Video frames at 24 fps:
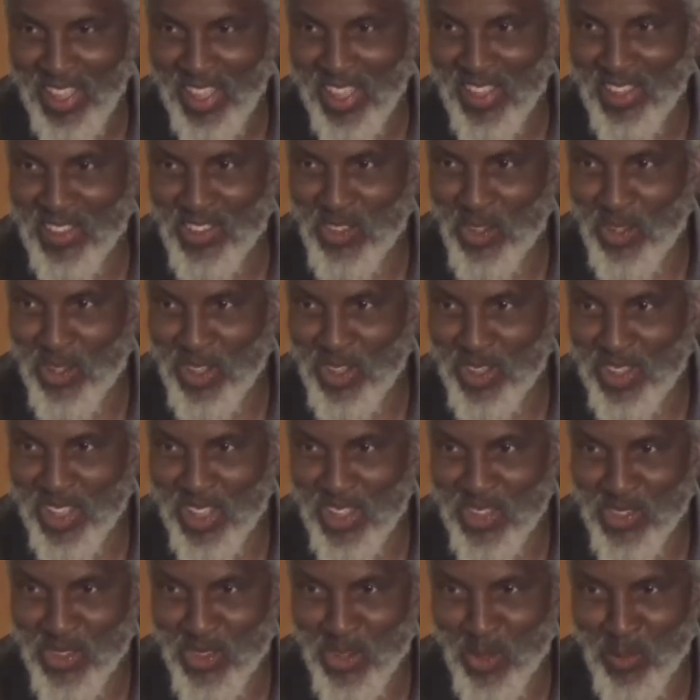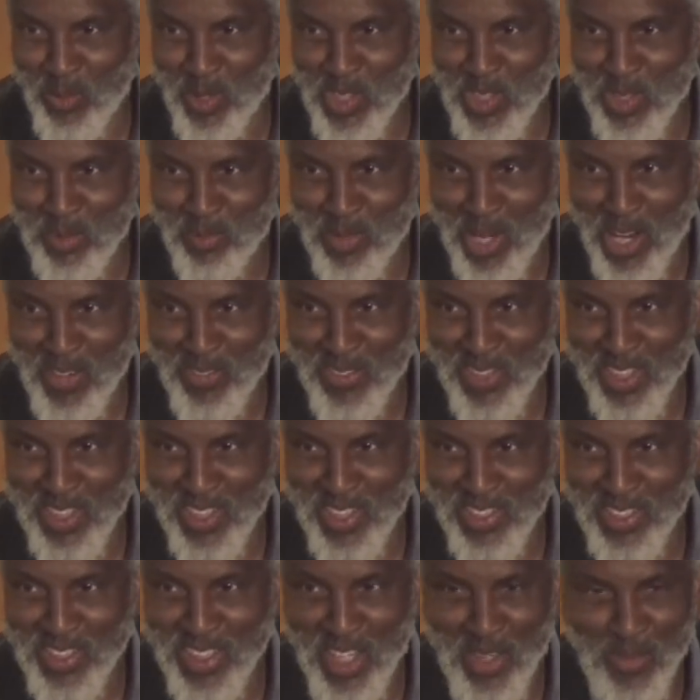started the Institute on Race and Poverty that's
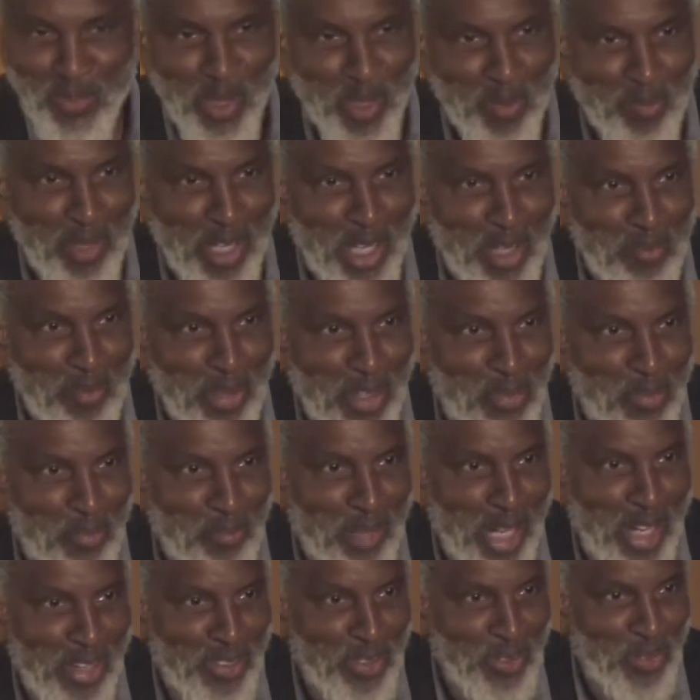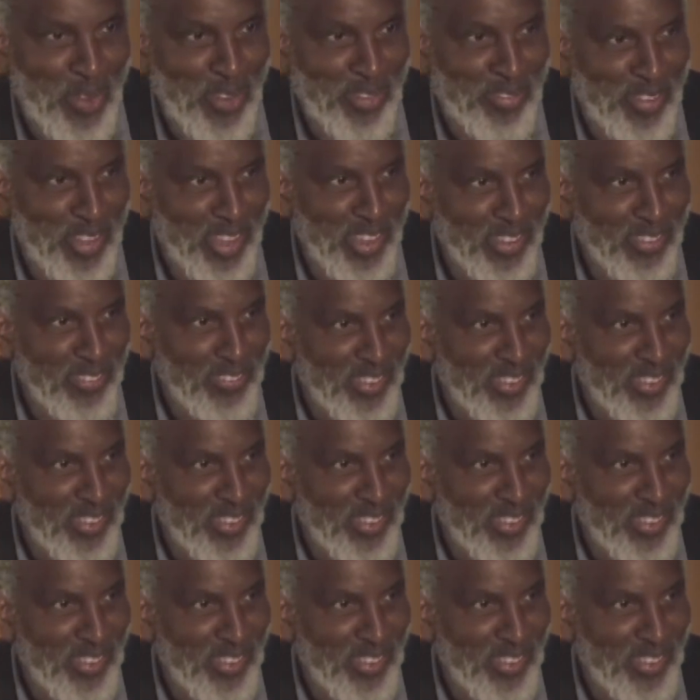now run by Myron Orfield.